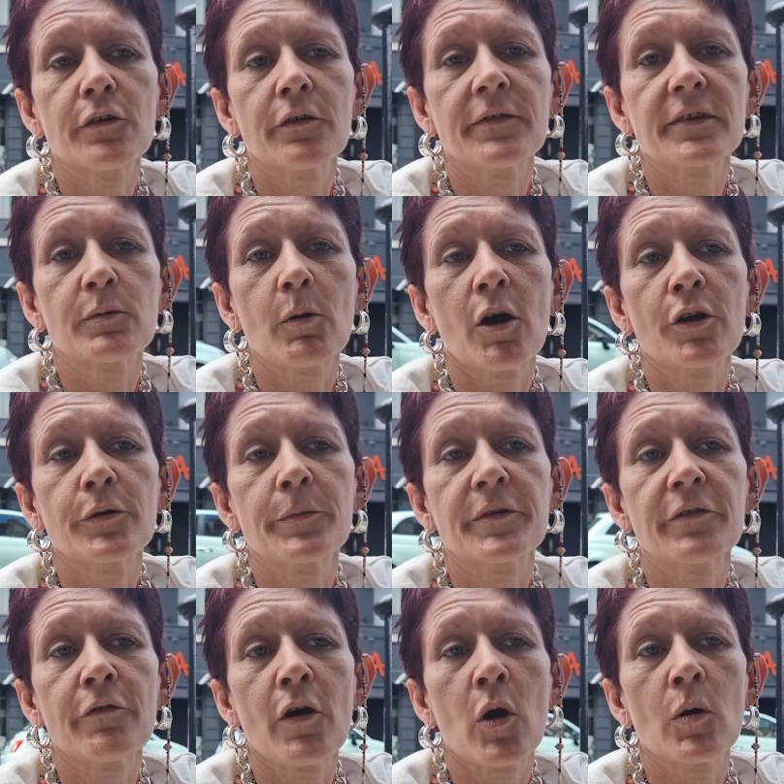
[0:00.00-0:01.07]
two of us went up
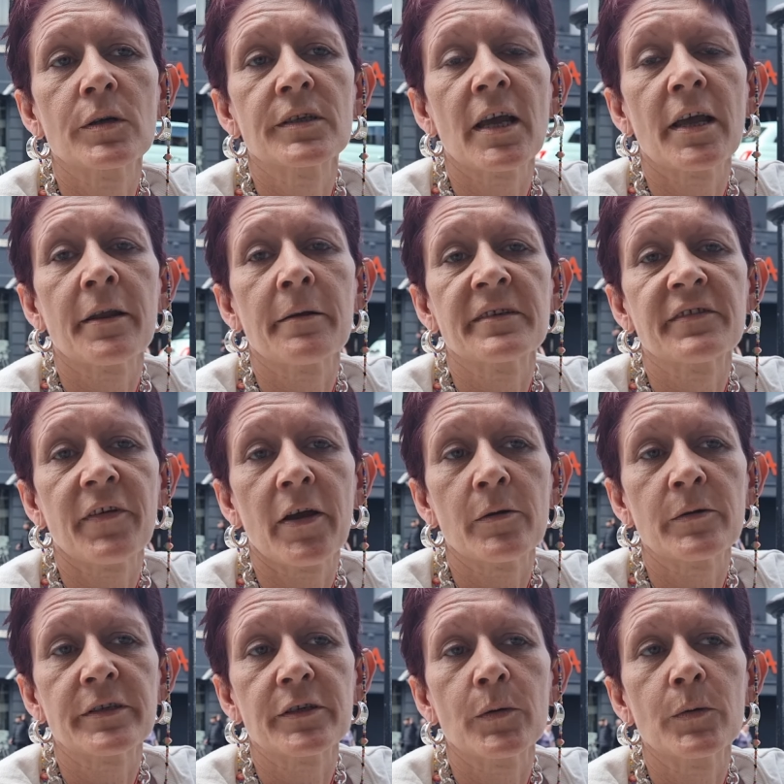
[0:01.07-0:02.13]
the road and I was
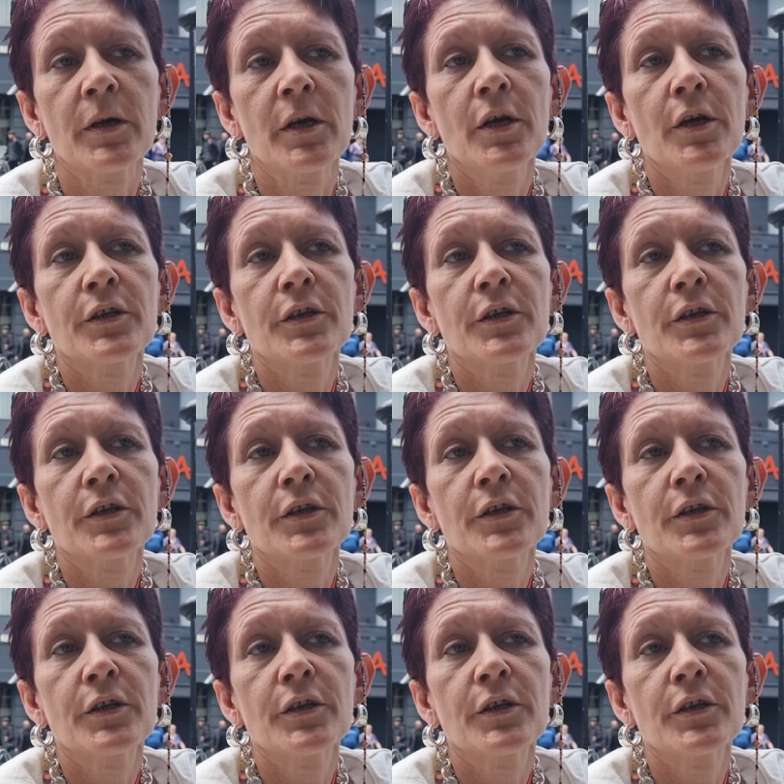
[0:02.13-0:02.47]
found out